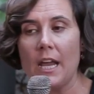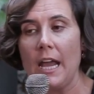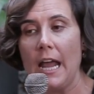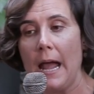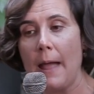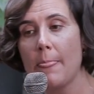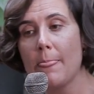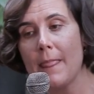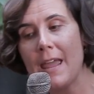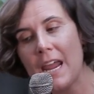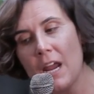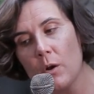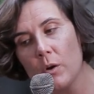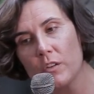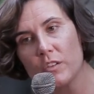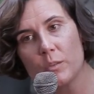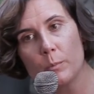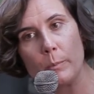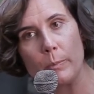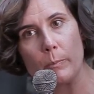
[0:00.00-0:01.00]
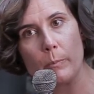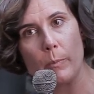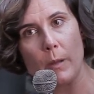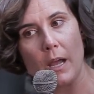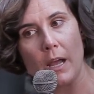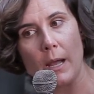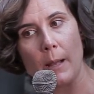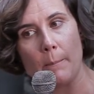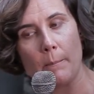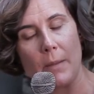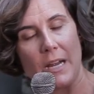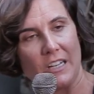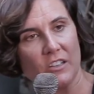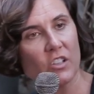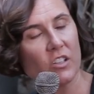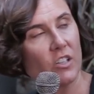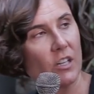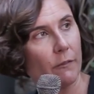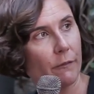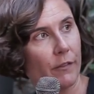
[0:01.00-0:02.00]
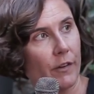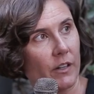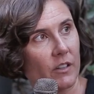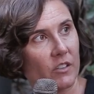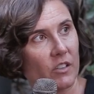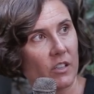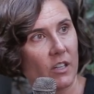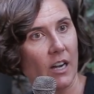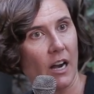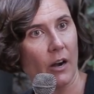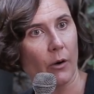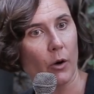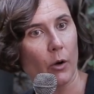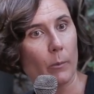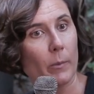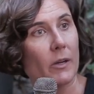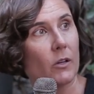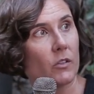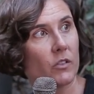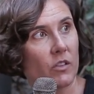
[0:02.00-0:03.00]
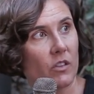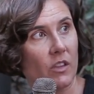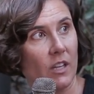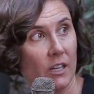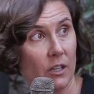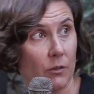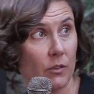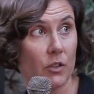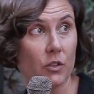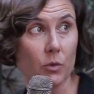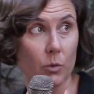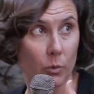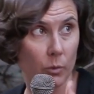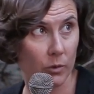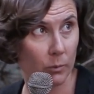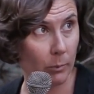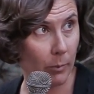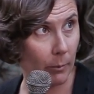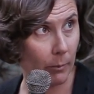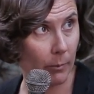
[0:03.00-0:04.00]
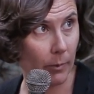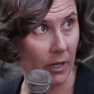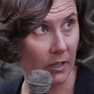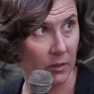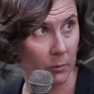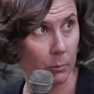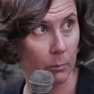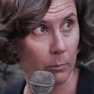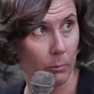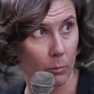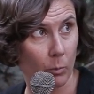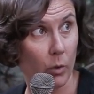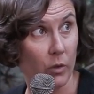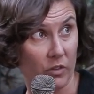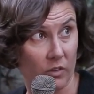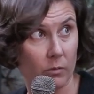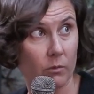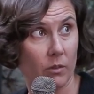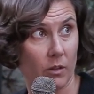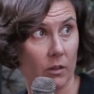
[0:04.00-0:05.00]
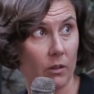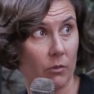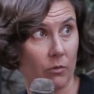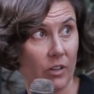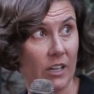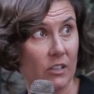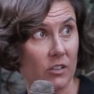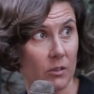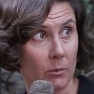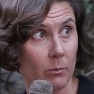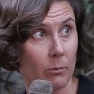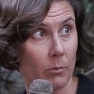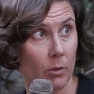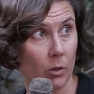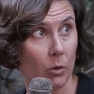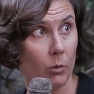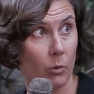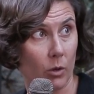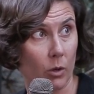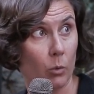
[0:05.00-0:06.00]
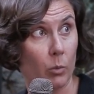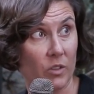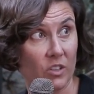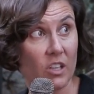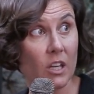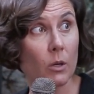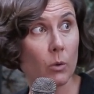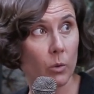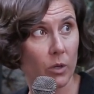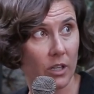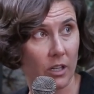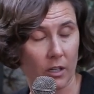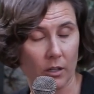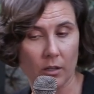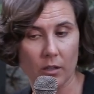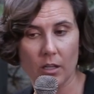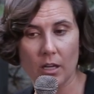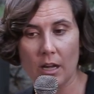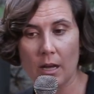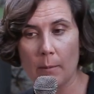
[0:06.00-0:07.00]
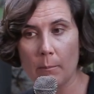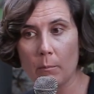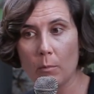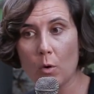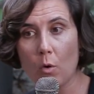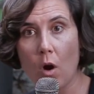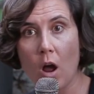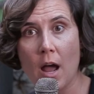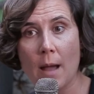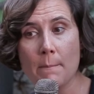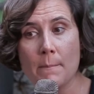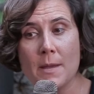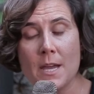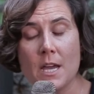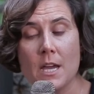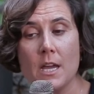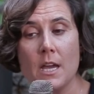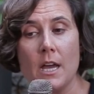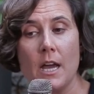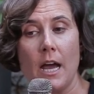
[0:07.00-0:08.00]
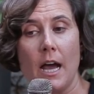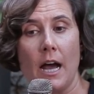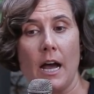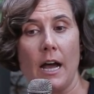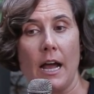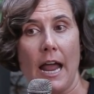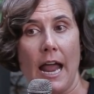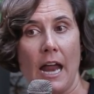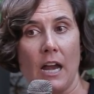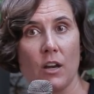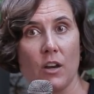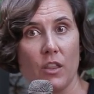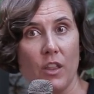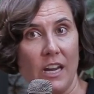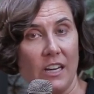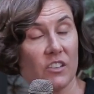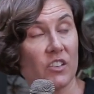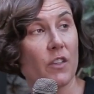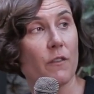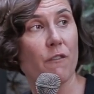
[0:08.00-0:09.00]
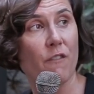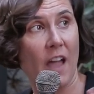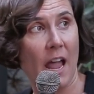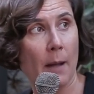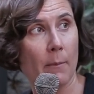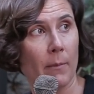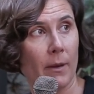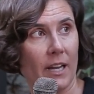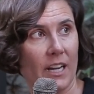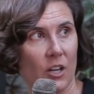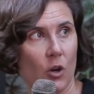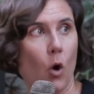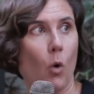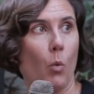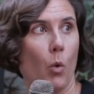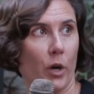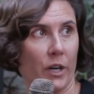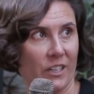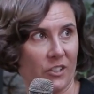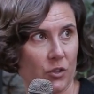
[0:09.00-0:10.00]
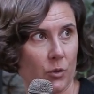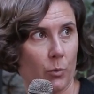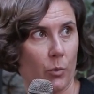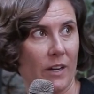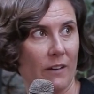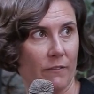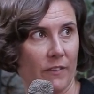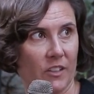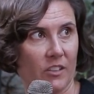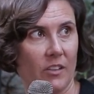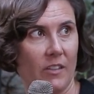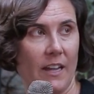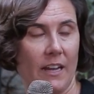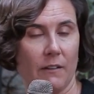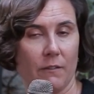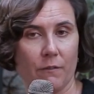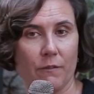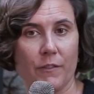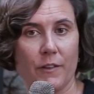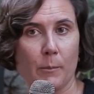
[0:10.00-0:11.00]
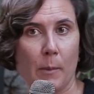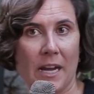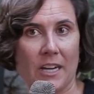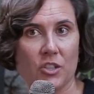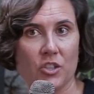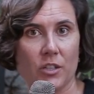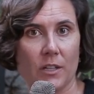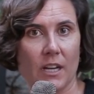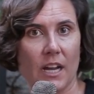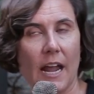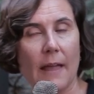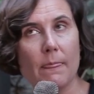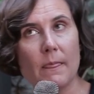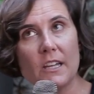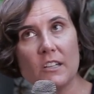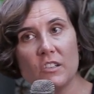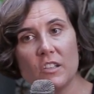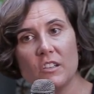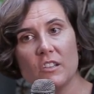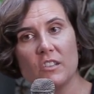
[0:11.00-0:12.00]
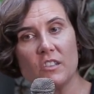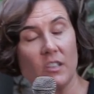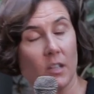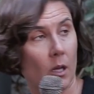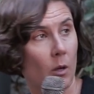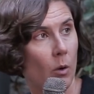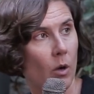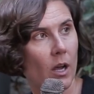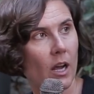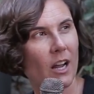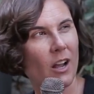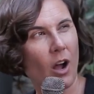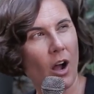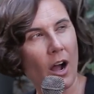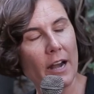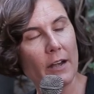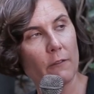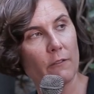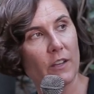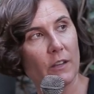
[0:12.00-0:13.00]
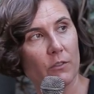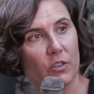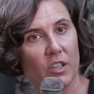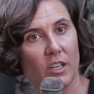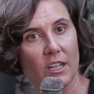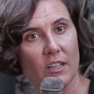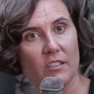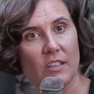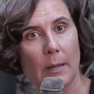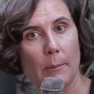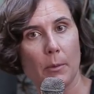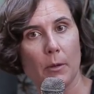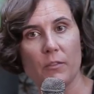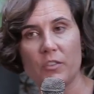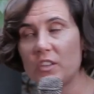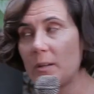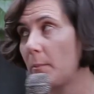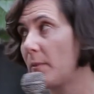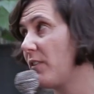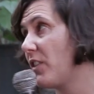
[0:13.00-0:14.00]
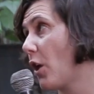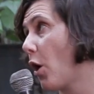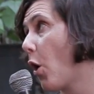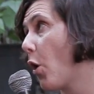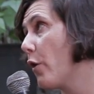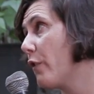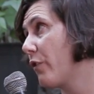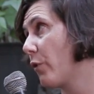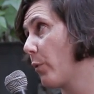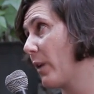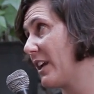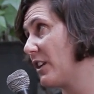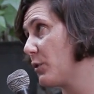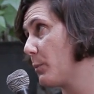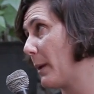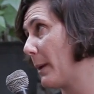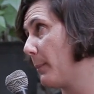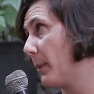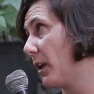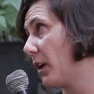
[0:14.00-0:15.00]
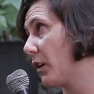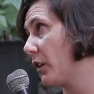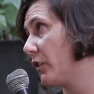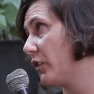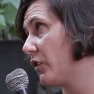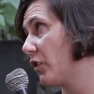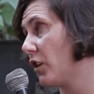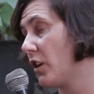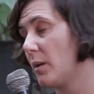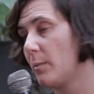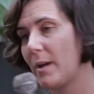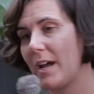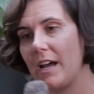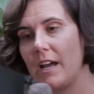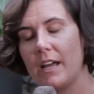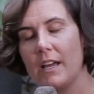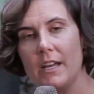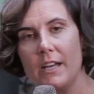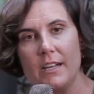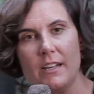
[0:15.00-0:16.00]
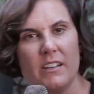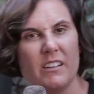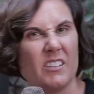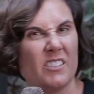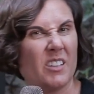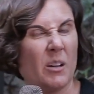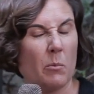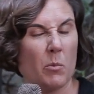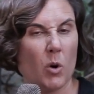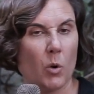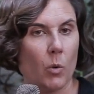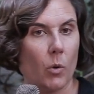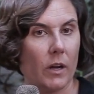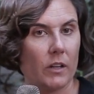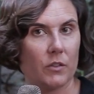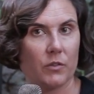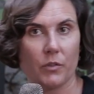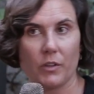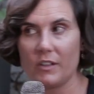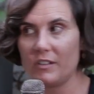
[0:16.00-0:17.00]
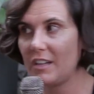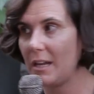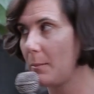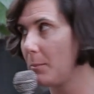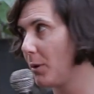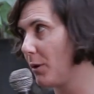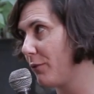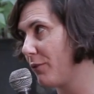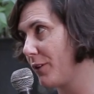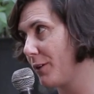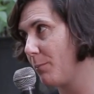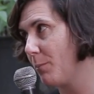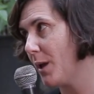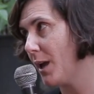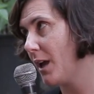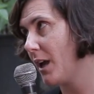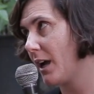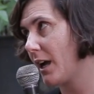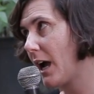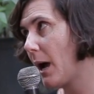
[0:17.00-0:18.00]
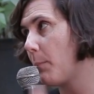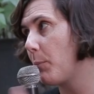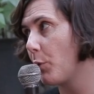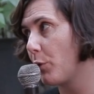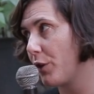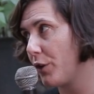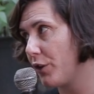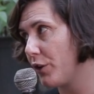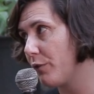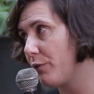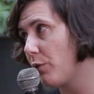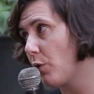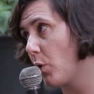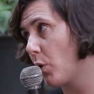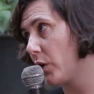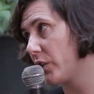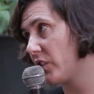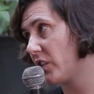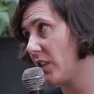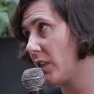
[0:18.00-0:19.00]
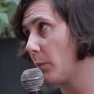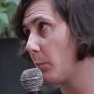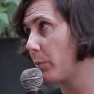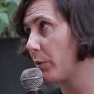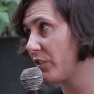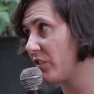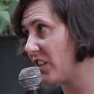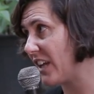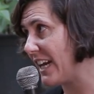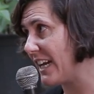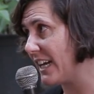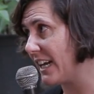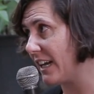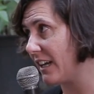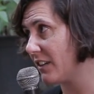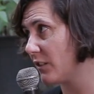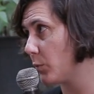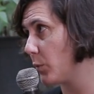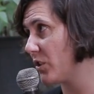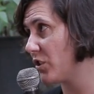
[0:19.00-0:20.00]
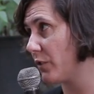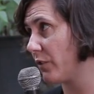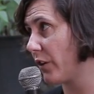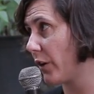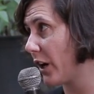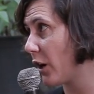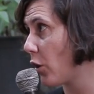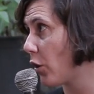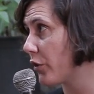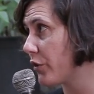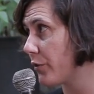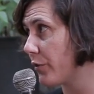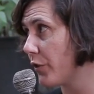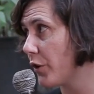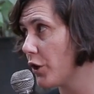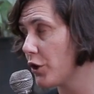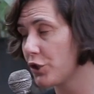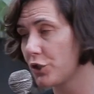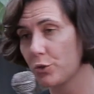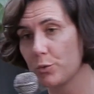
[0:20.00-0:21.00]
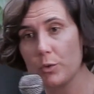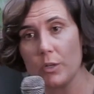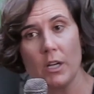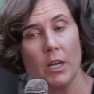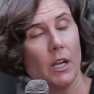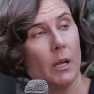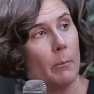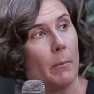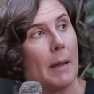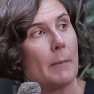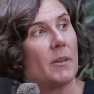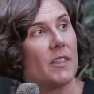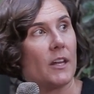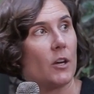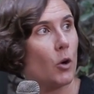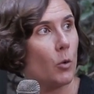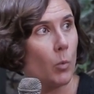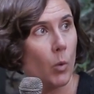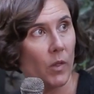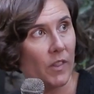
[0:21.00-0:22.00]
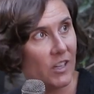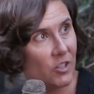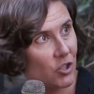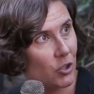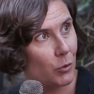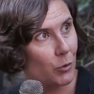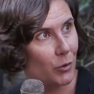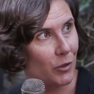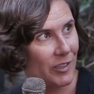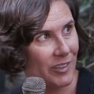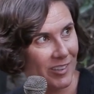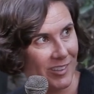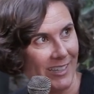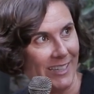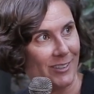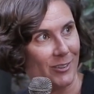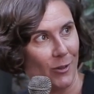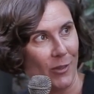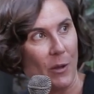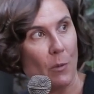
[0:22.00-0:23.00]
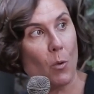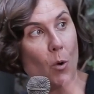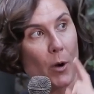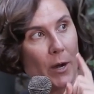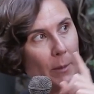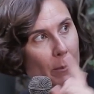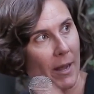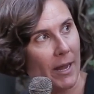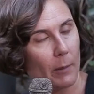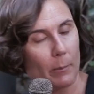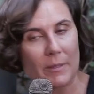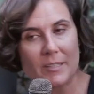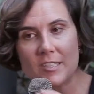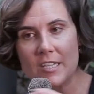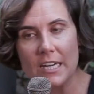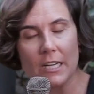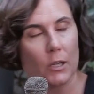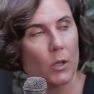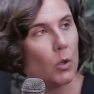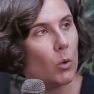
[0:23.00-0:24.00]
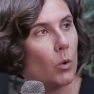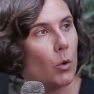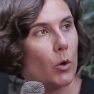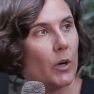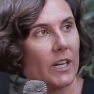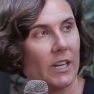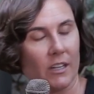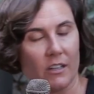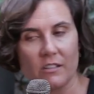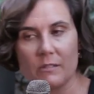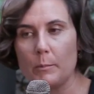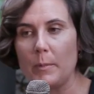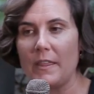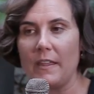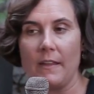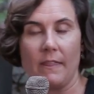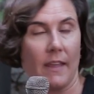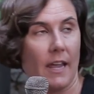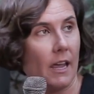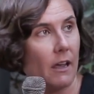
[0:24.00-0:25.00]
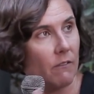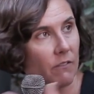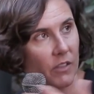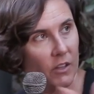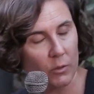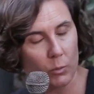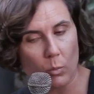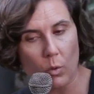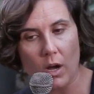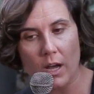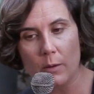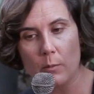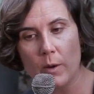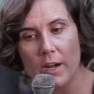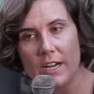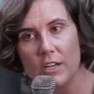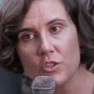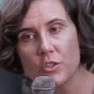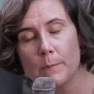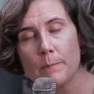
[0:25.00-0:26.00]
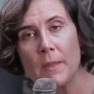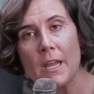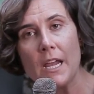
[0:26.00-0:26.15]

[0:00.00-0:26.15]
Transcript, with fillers: And there it's, um, it's a different scenario because the individual was, has, was the victim who, who was killed in a um, crime. Uh, and it's the family not wanting to revisit that information. And this is kind of gives an example of some of the overreach people are concerned about. Some requests, for example, of a, a couple that divorce and the proceedings, which are very controversial, maybe they don't want their children to see. So they're worried about a particular audience, but then they have this wide reach.